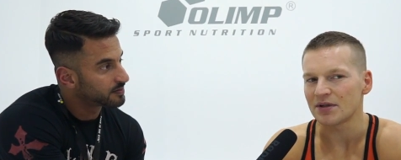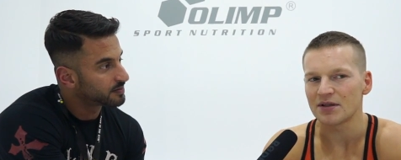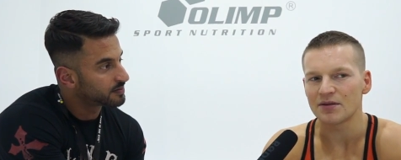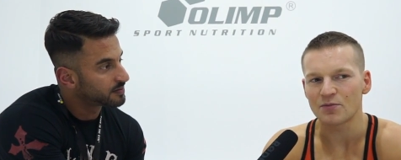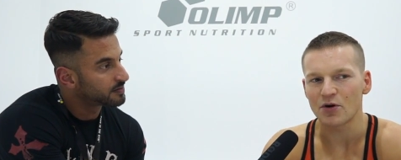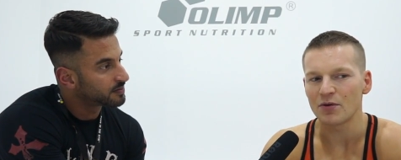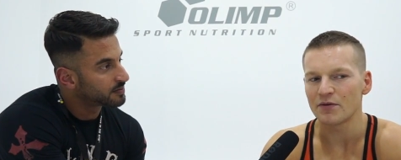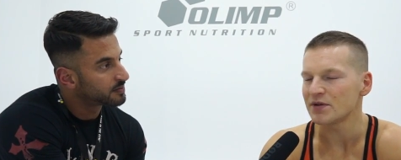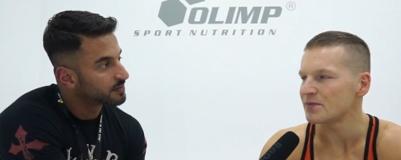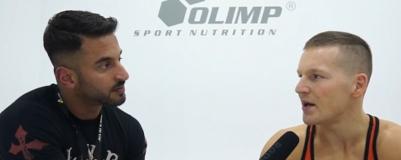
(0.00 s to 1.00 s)
Speaker 1: uh,
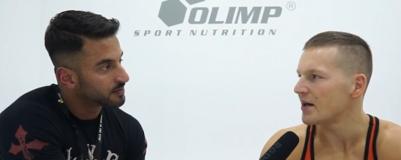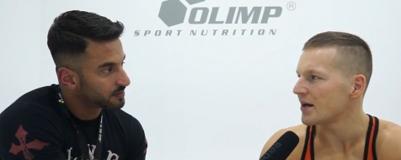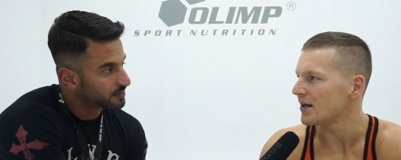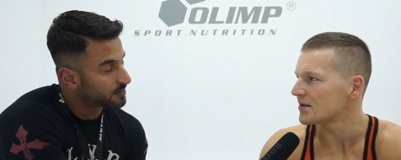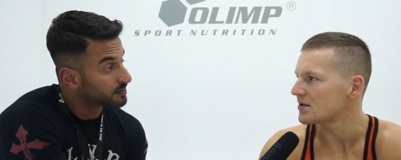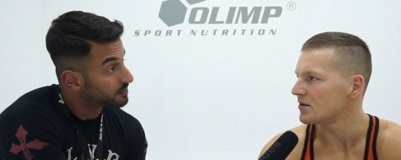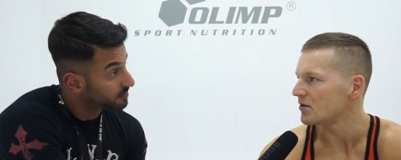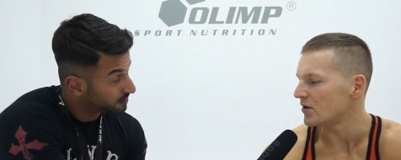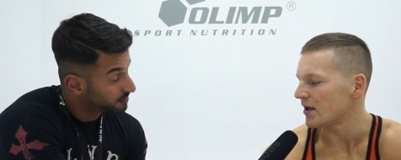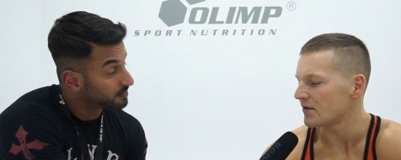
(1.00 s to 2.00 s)
problem with my health, you
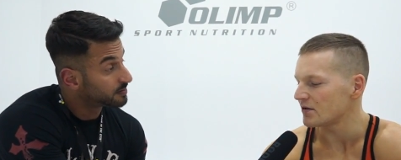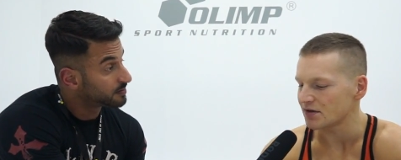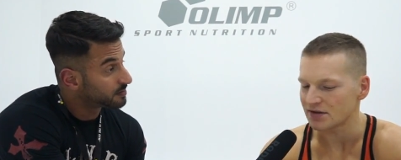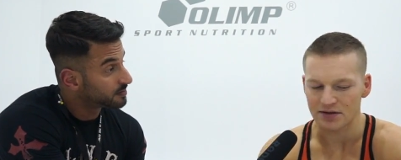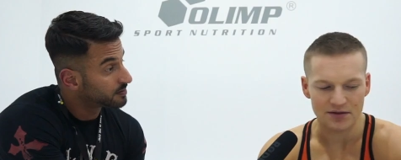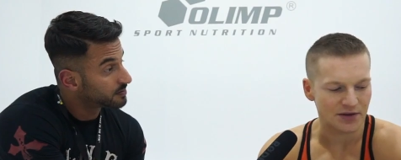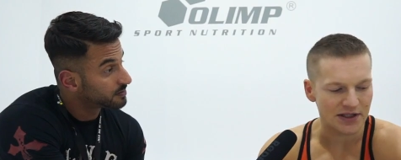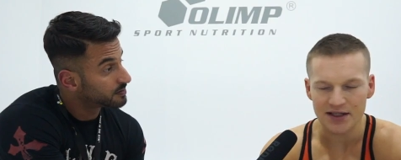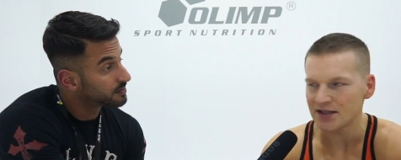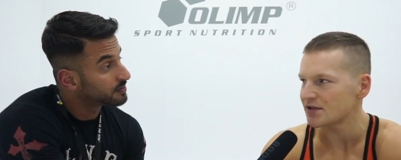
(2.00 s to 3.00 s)
know, like with
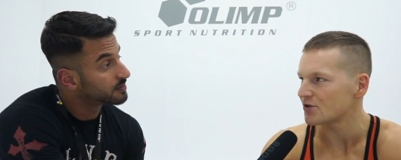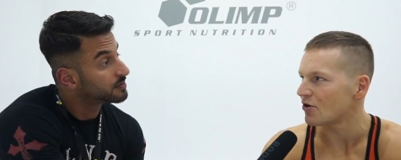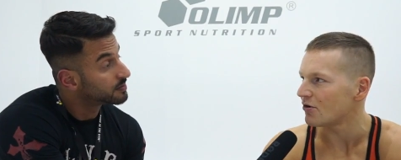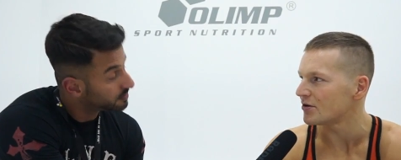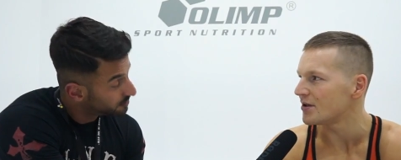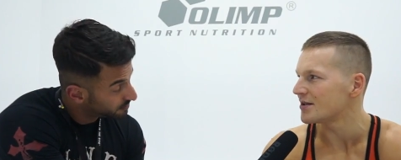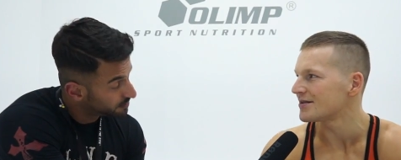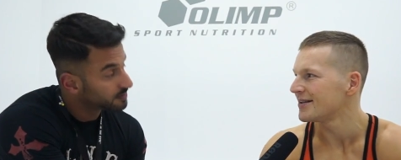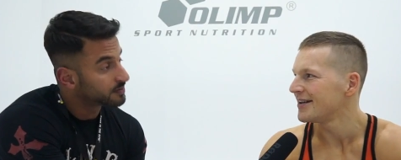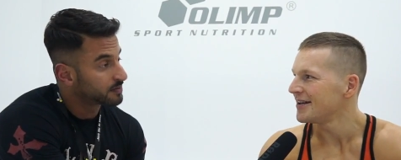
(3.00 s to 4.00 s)
knees,
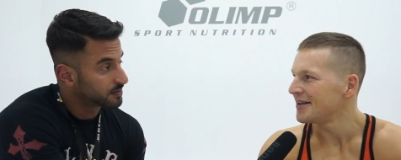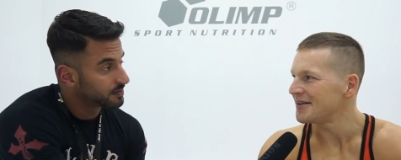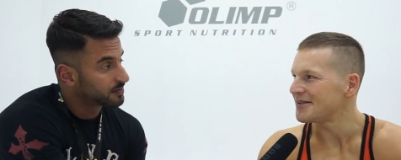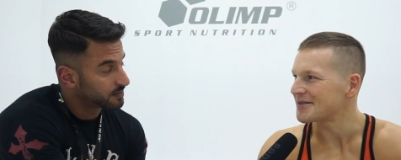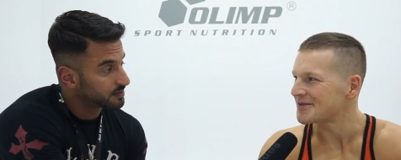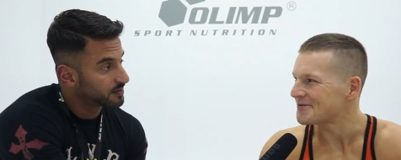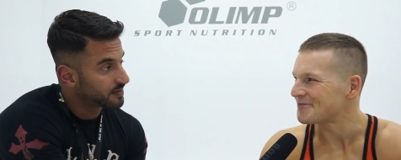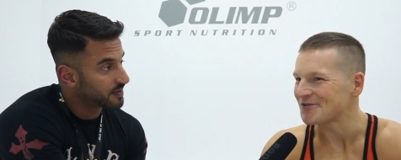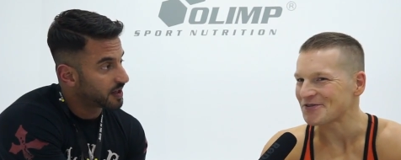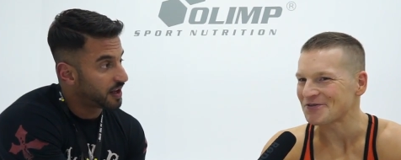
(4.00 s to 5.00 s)
shoulders. It
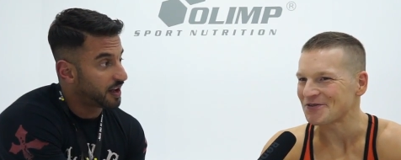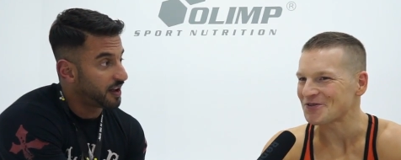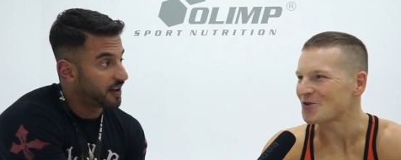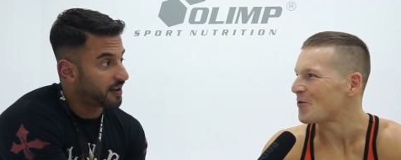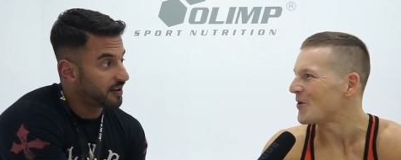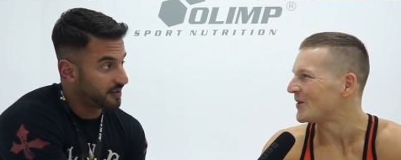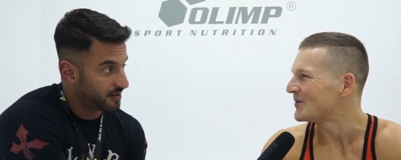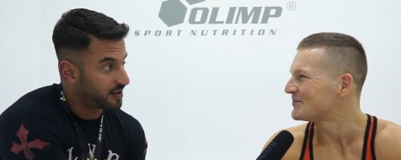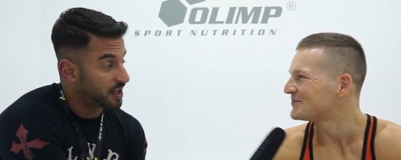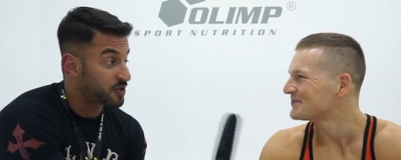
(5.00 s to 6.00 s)
was not so well.
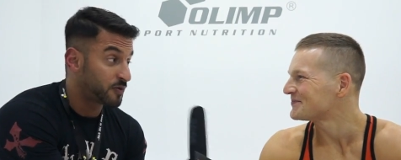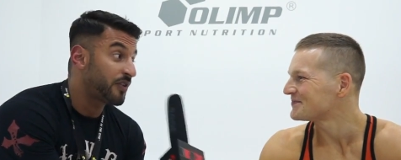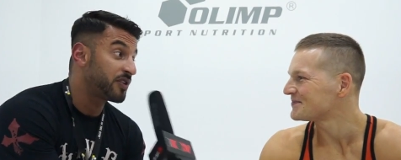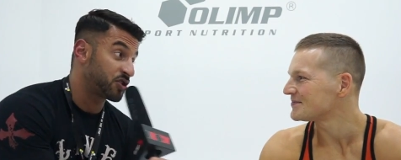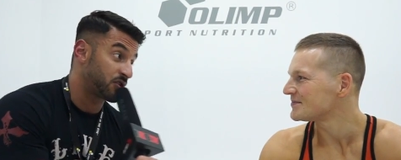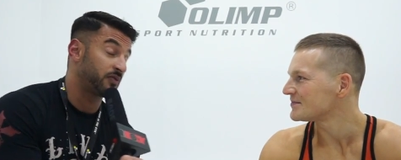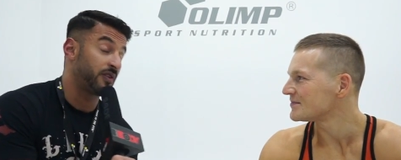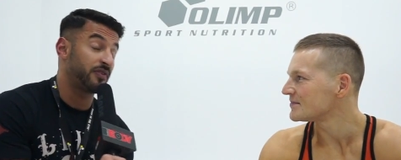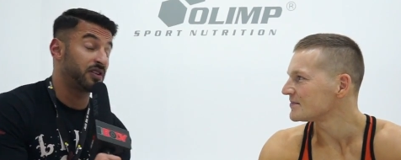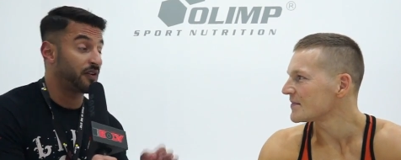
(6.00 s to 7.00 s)
Speaker 2: It's very
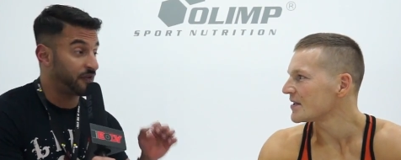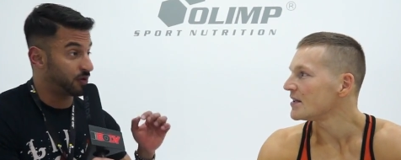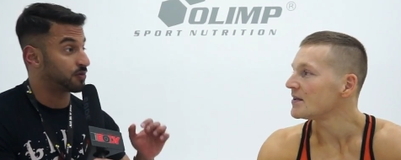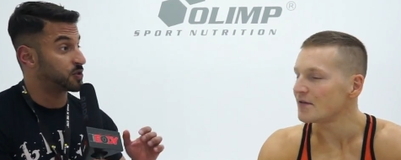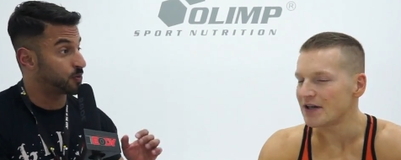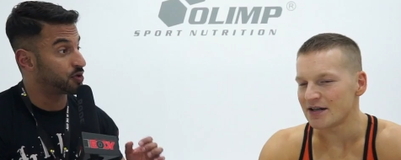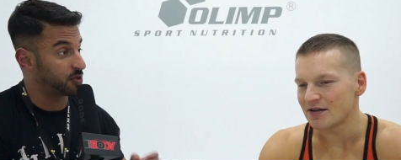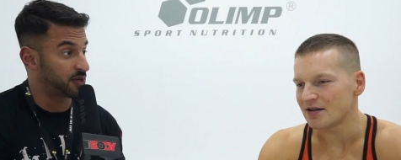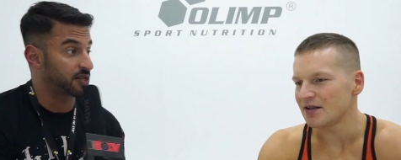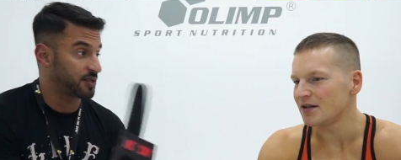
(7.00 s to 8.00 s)
very difficult sport
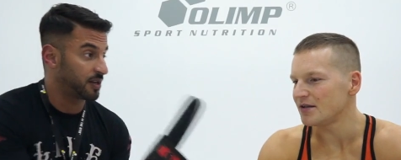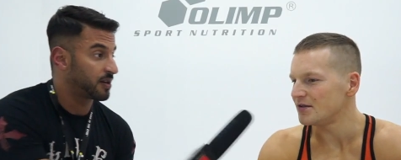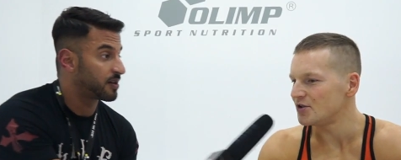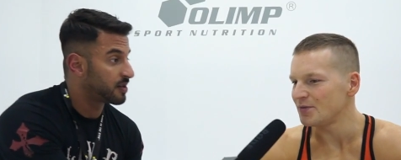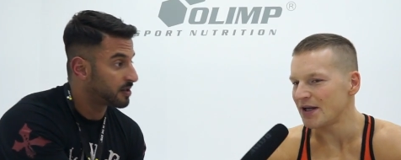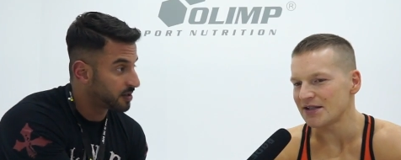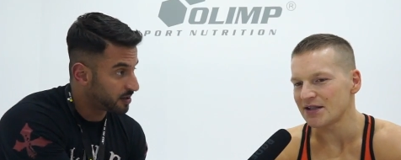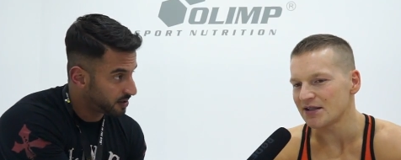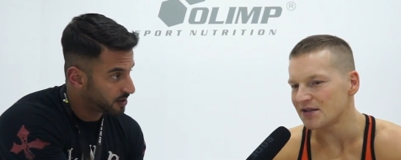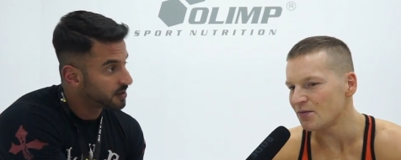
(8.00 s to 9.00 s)
gymnastic.
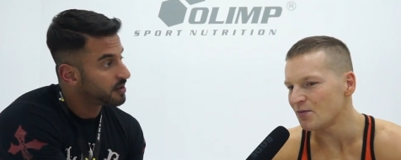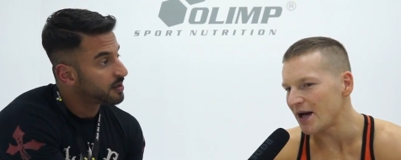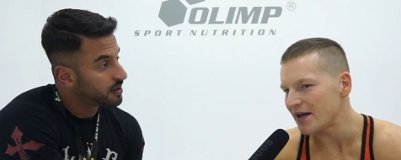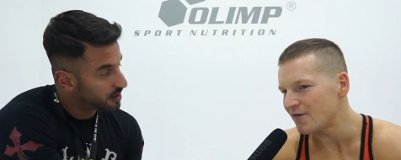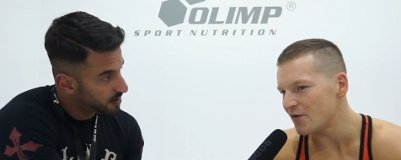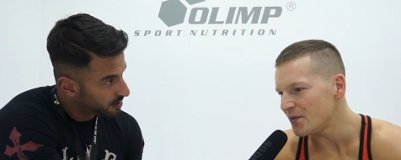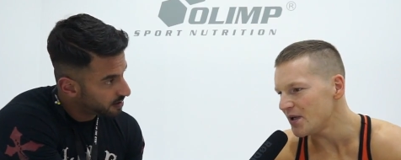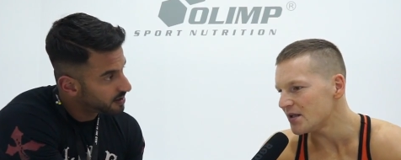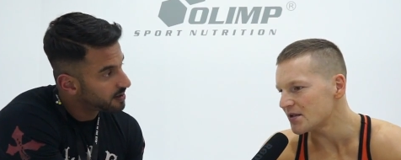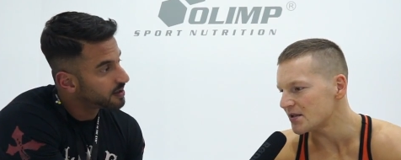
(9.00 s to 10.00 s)
Speaker 1: Gymnastic is the, uh, for
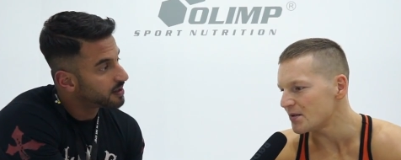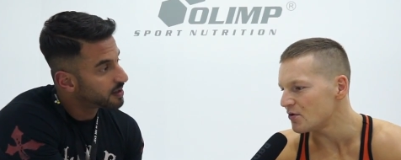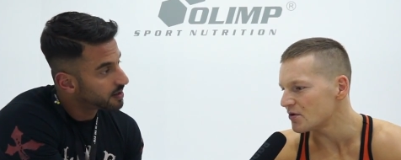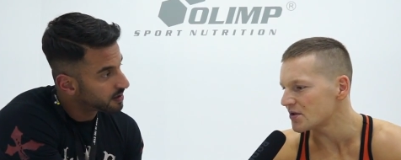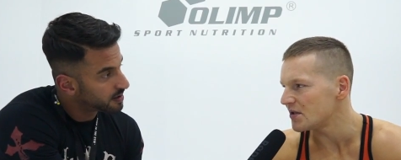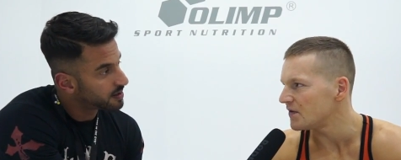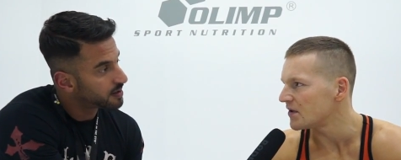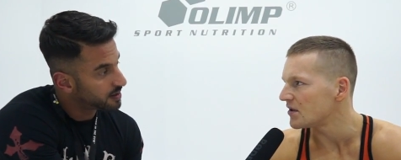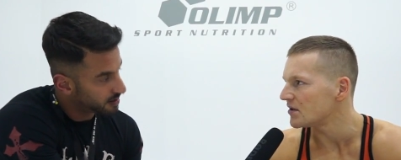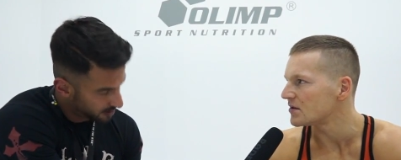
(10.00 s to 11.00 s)
me it's the most
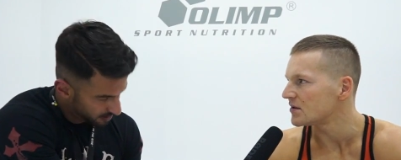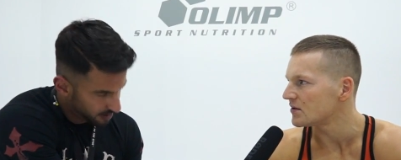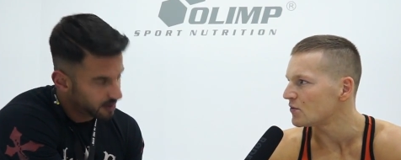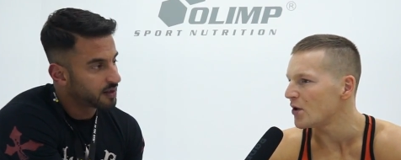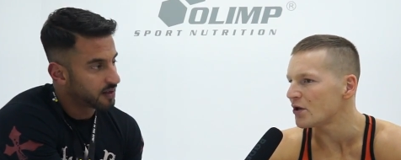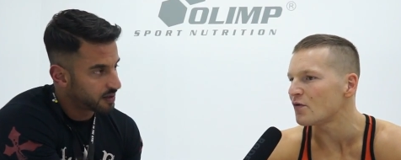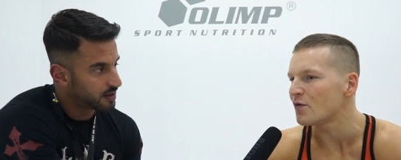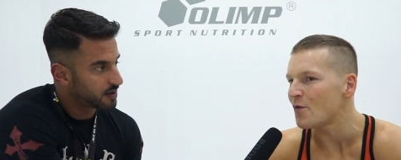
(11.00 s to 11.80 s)
difficult uh, one of